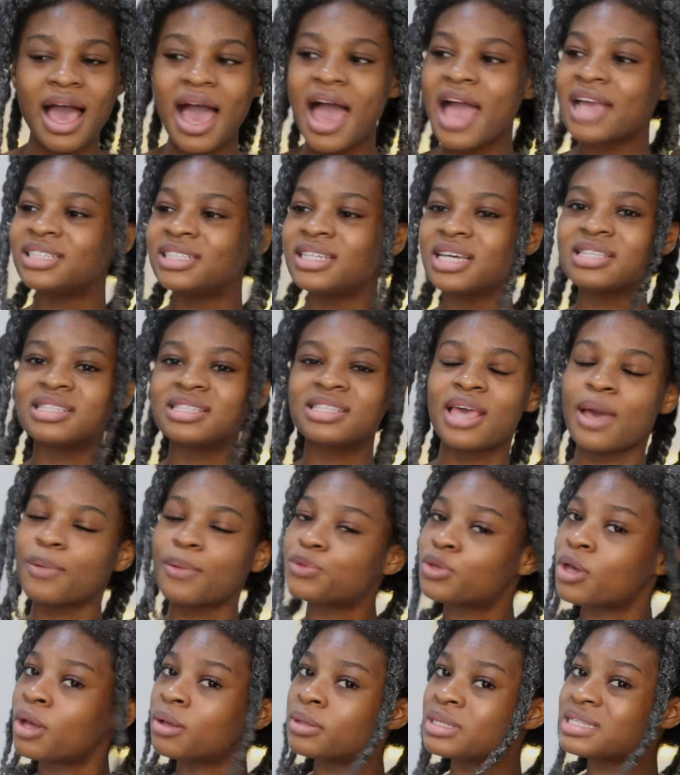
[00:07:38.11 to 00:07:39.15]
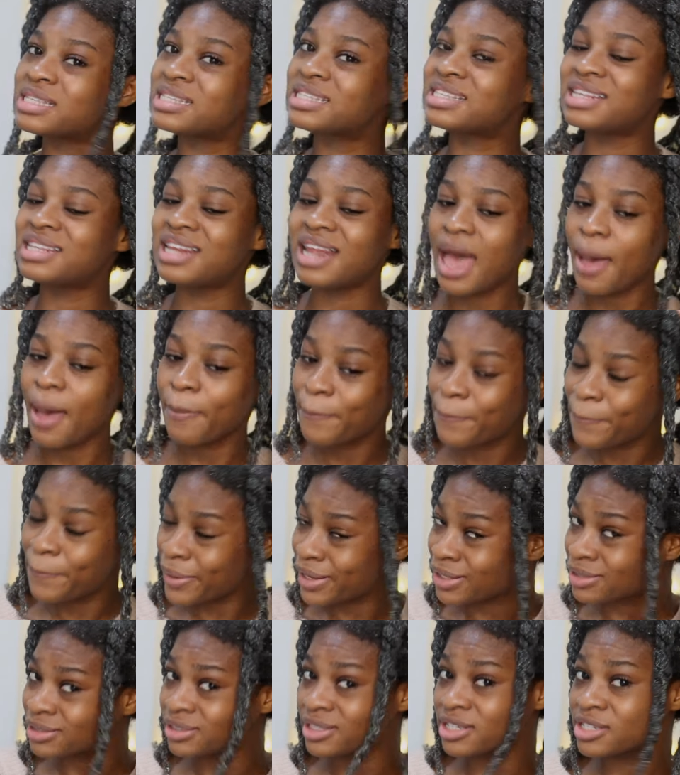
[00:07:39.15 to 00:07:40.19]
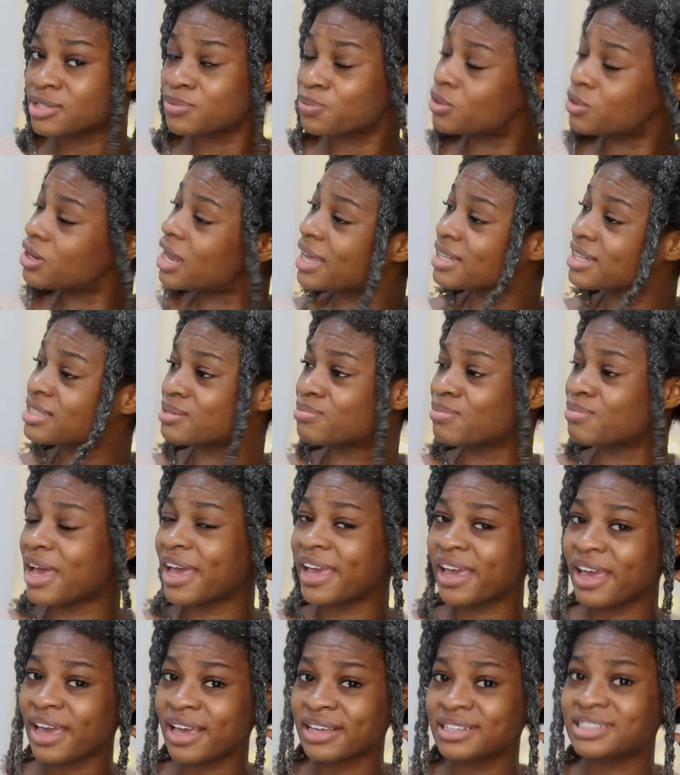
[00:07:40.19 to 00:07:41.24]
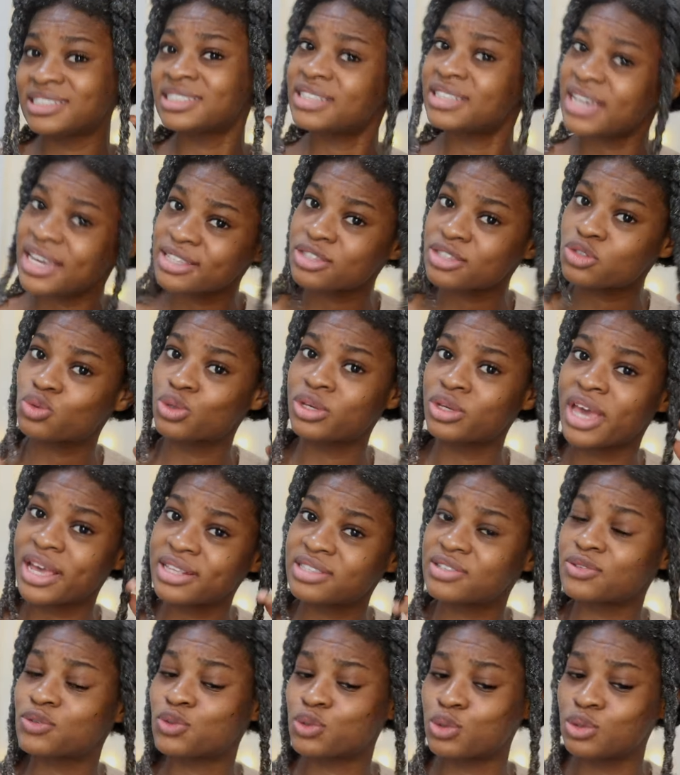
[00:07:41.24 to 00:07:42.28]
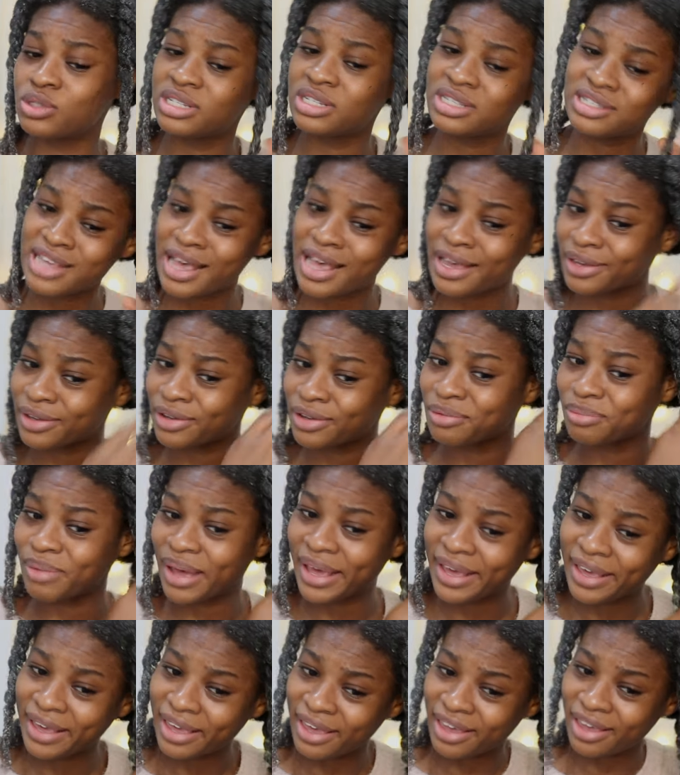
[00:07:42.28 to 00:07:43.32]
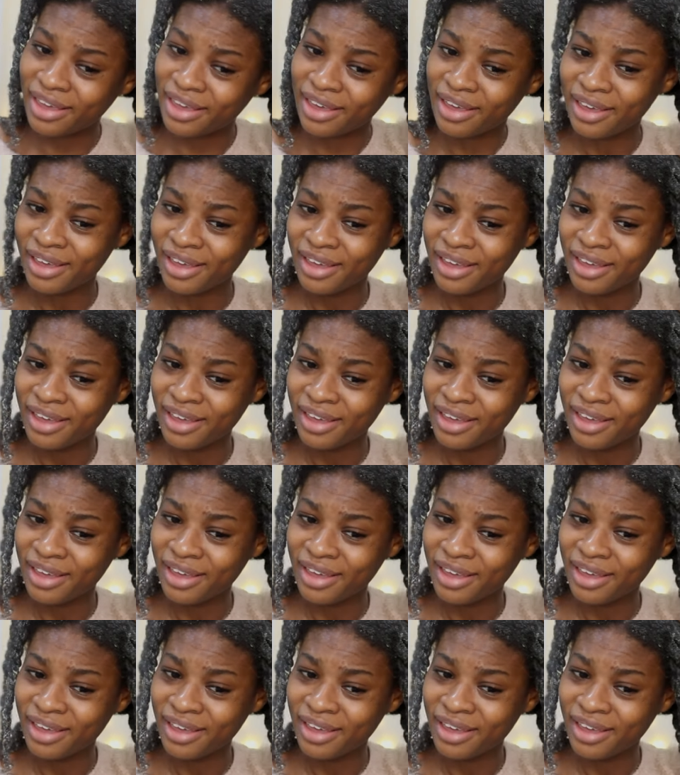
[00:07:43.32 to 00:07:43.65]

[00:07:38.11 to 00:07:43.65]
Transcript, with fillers: i just kept on slapping this product in my hair just to get it to detangle my hair